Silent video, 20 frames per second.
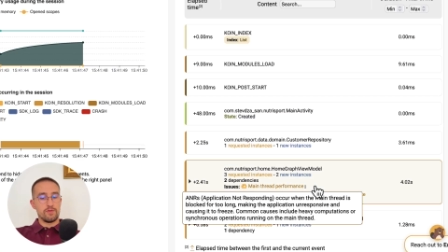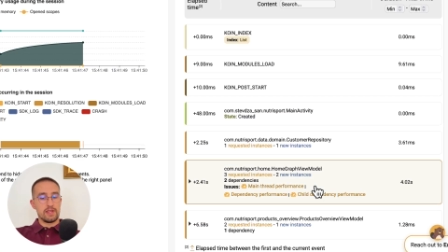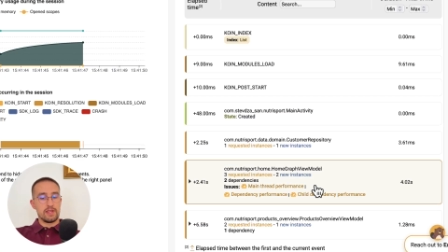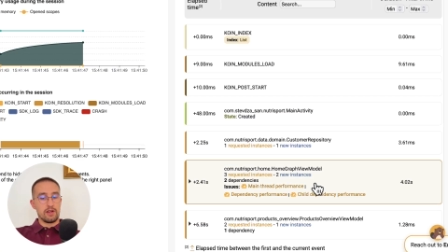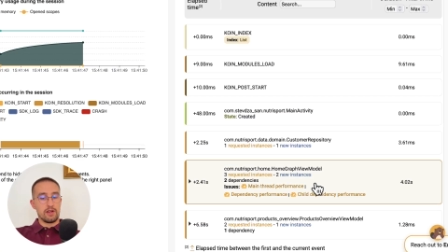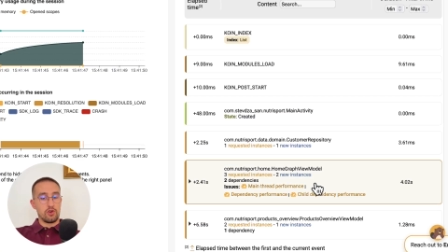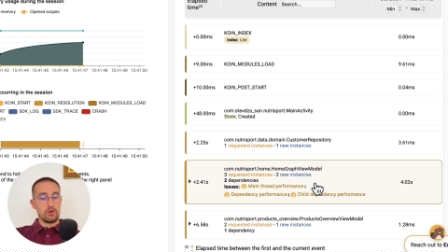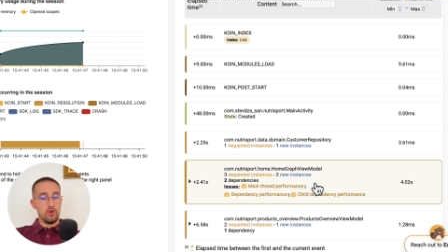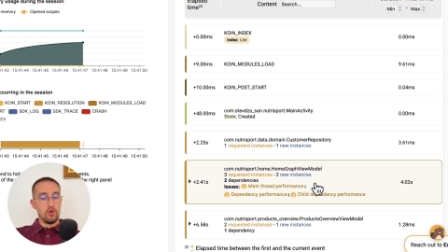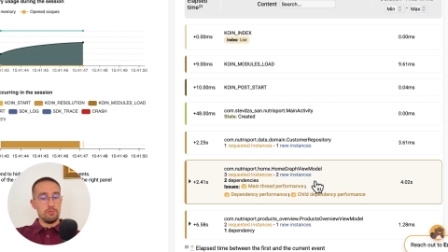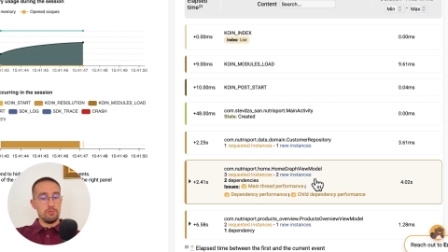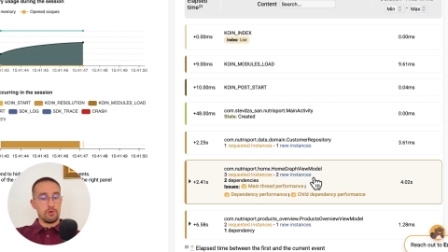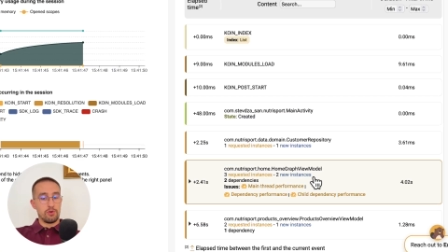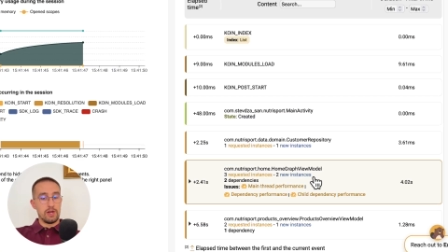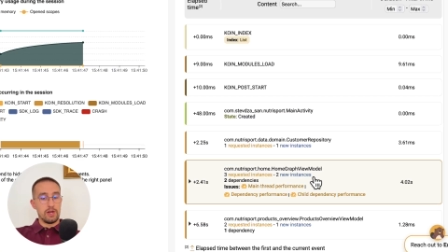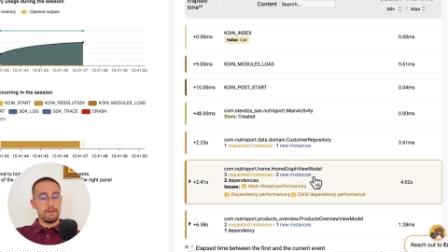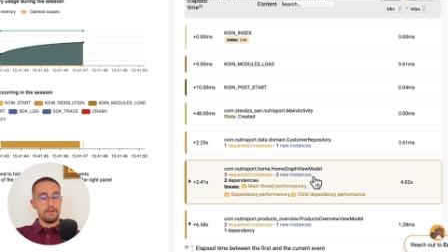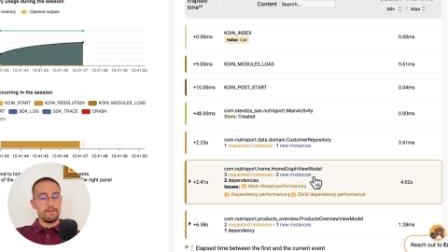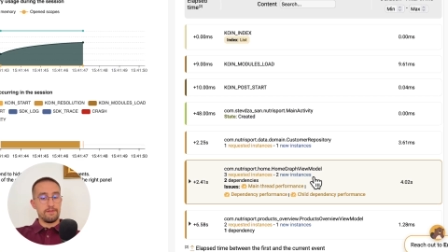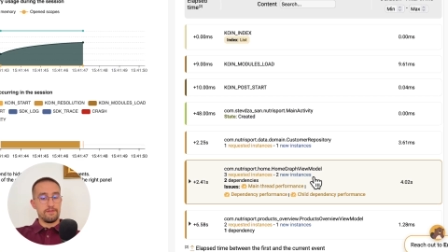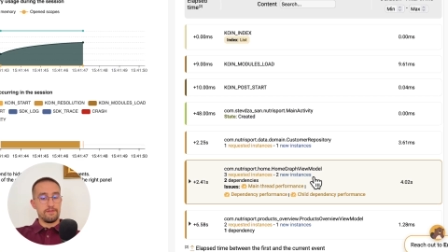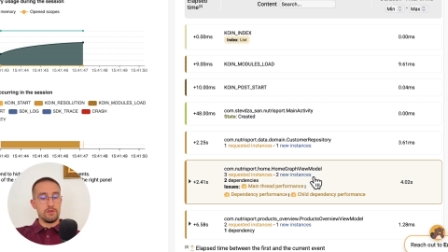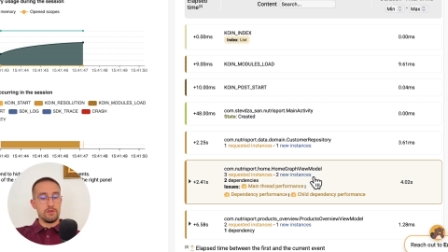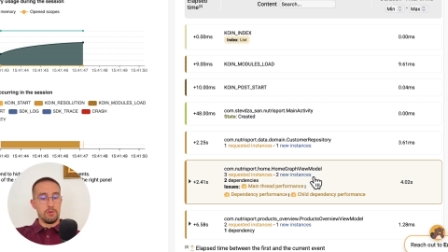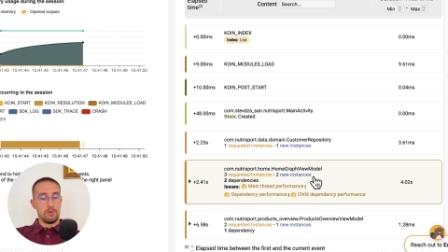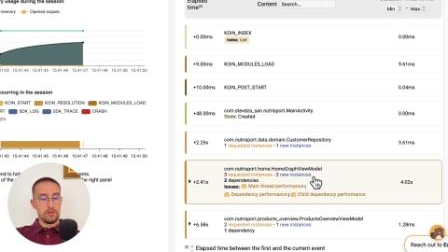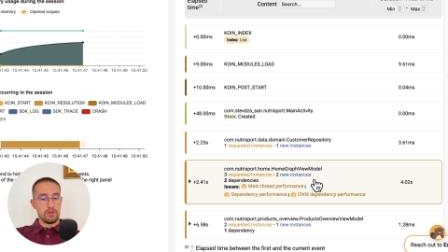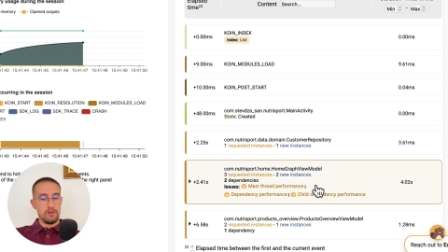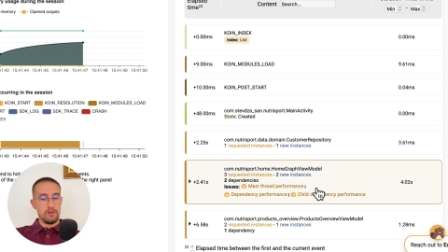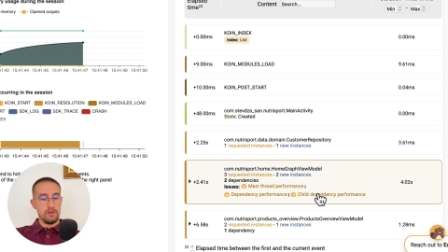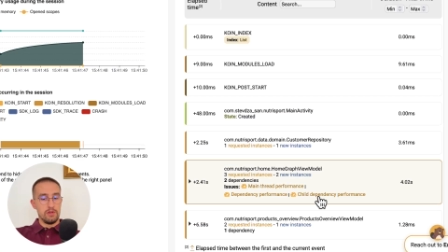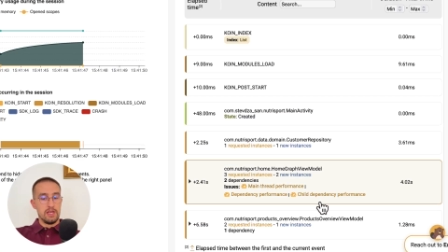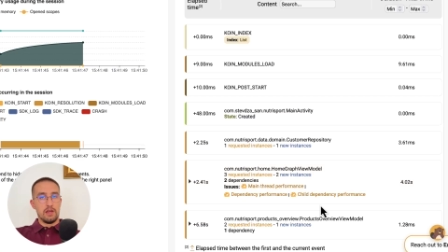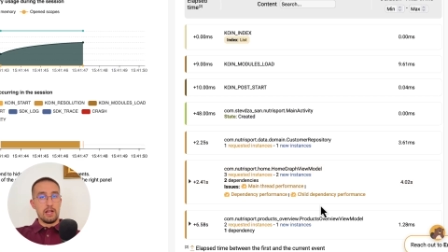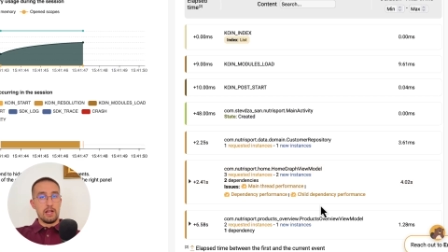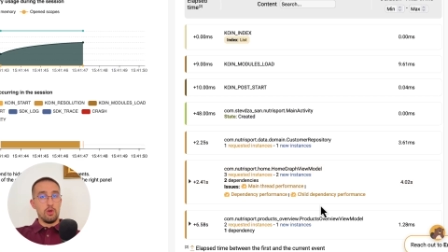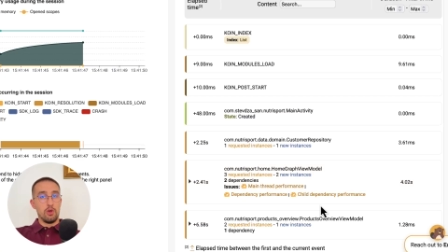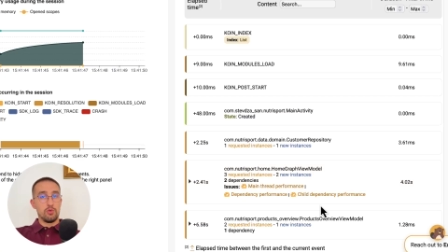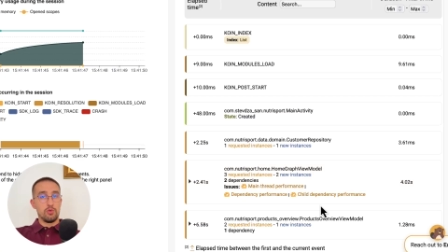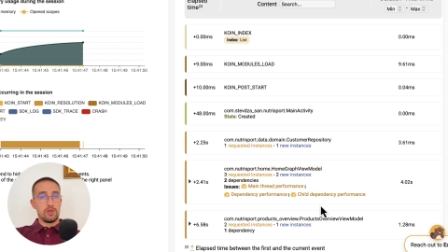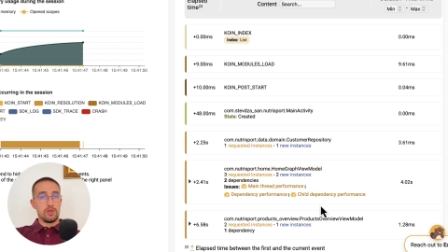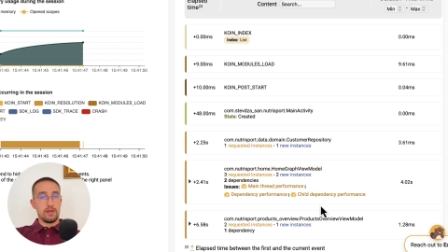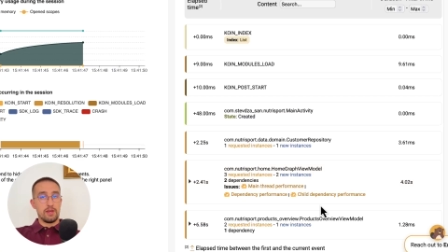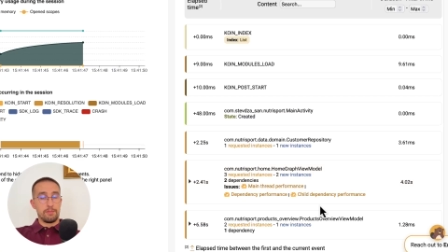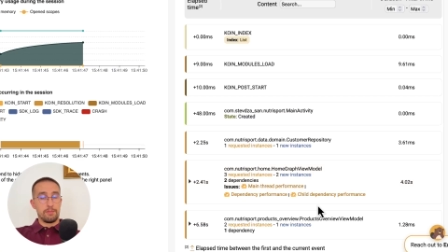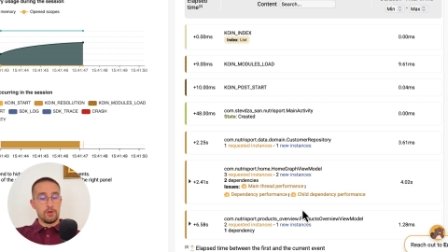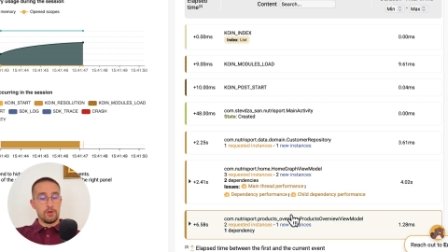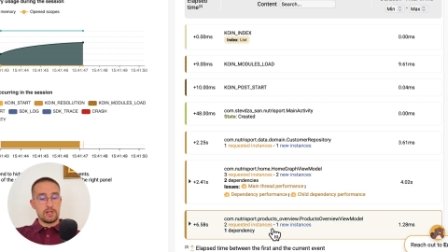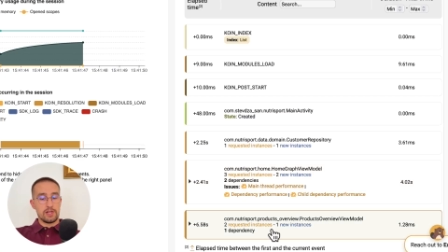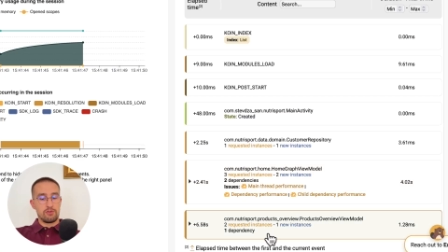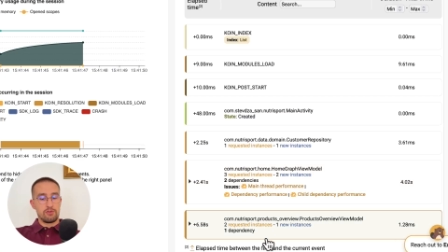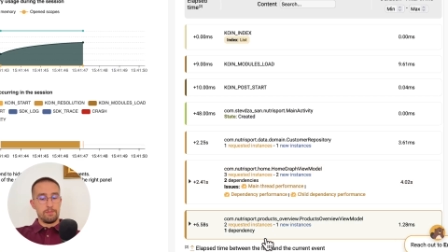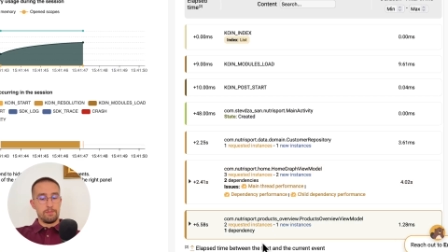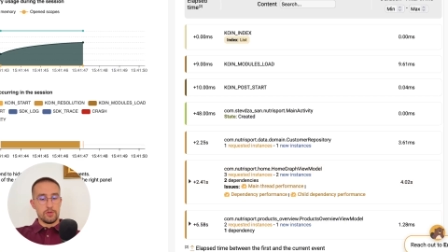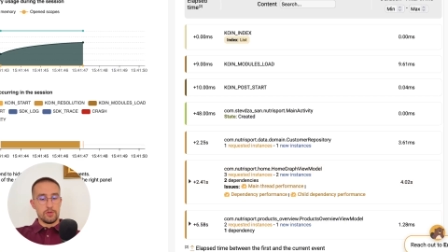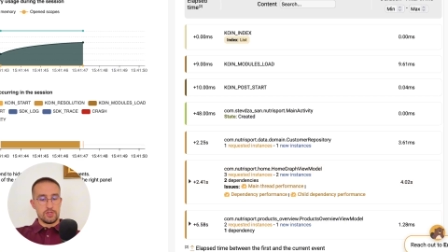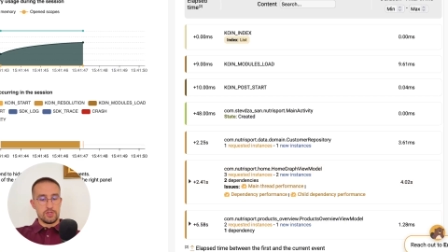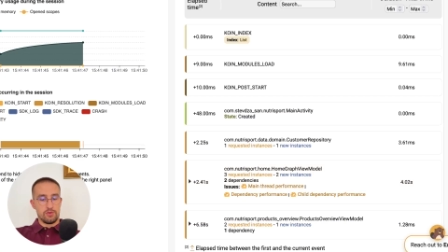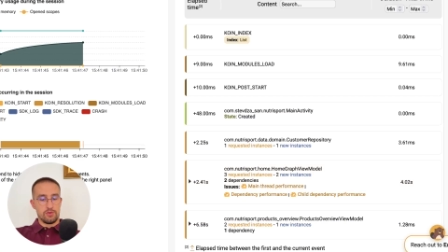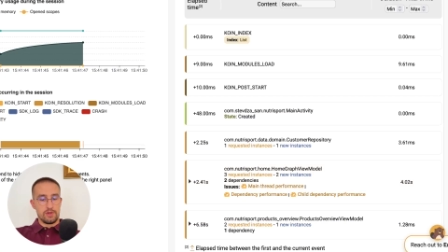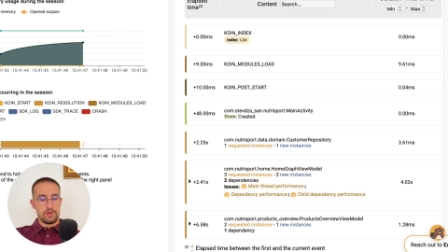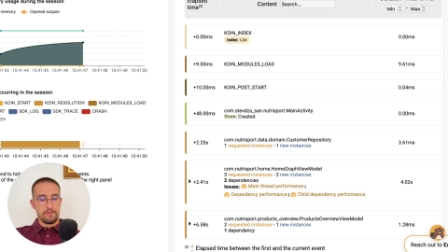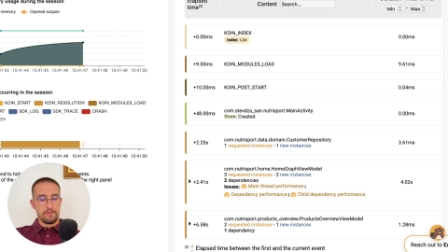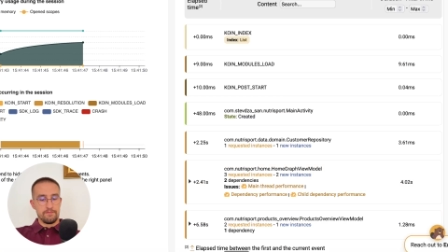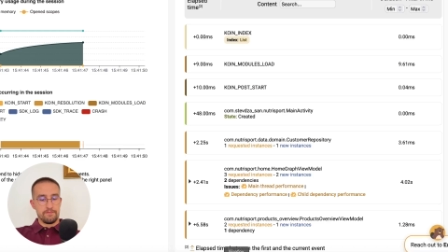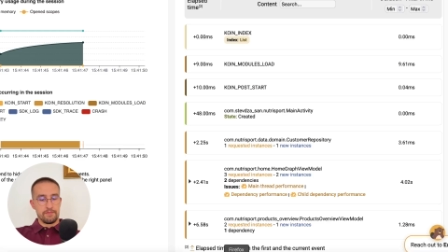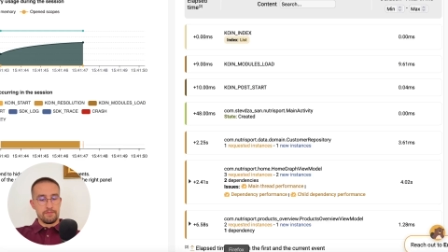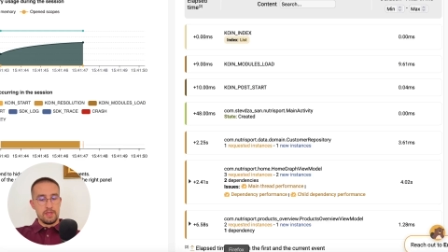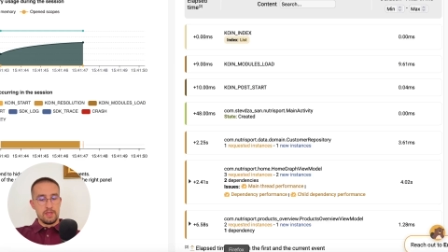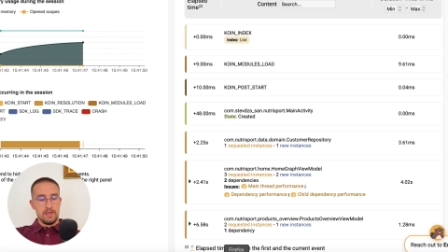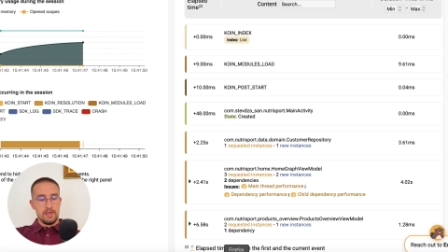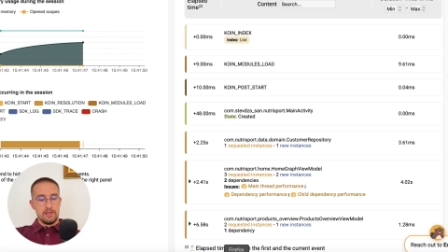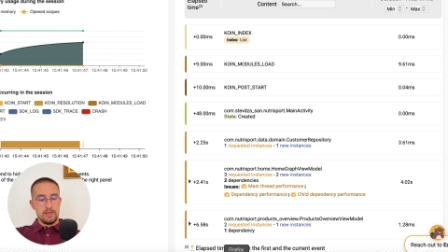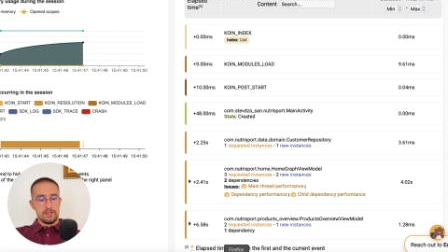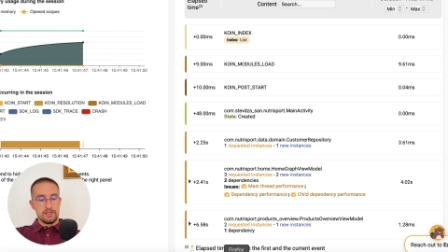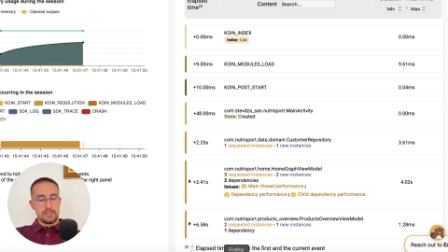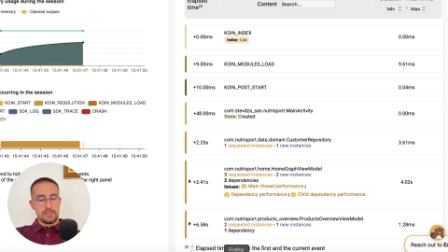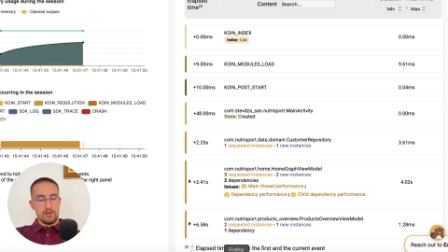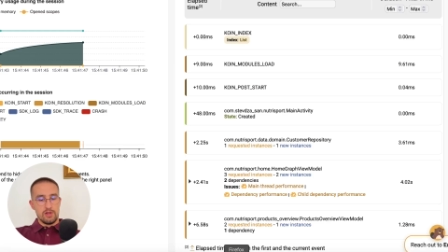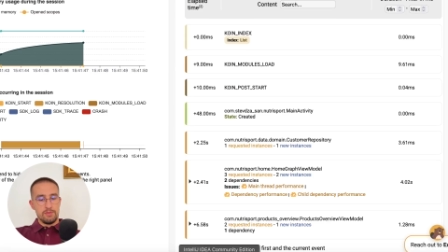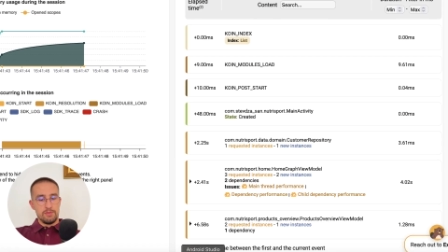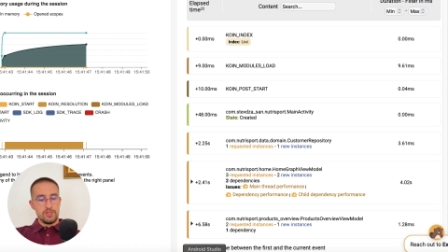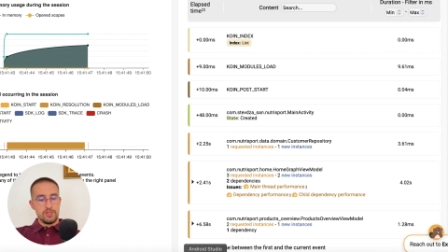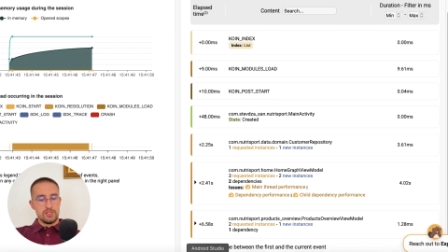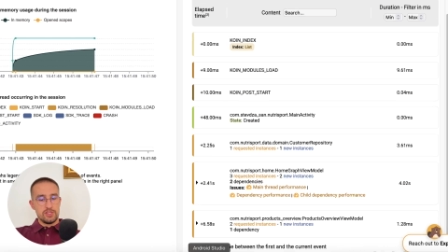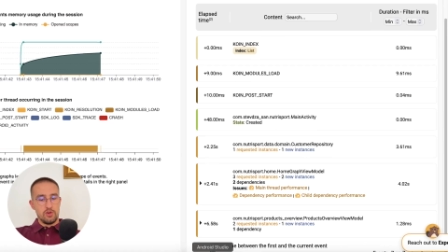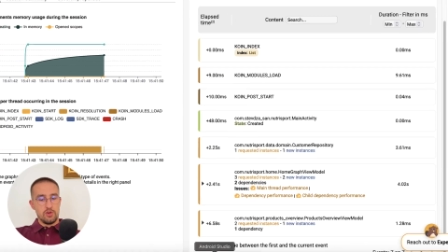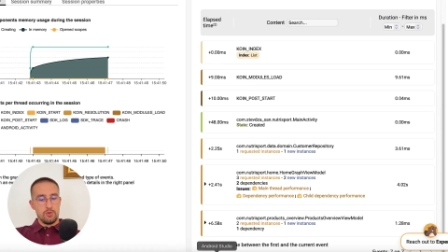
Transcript: the home graph view model along with the product repository. So let me just